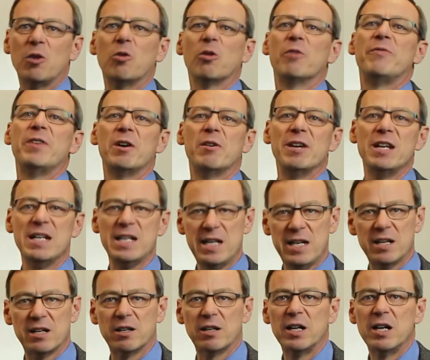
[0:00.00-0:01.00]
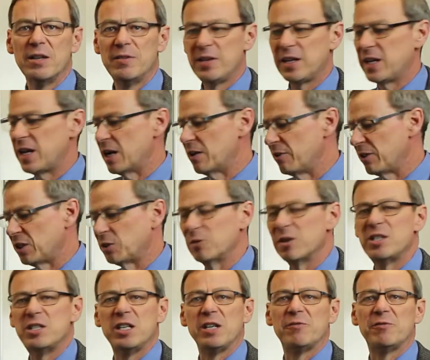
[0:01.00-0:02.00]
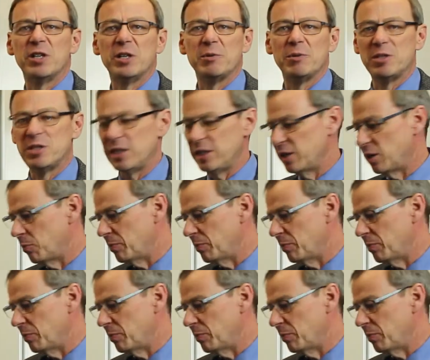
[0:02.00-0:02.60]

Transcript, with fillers: or very near the characteristic frequency,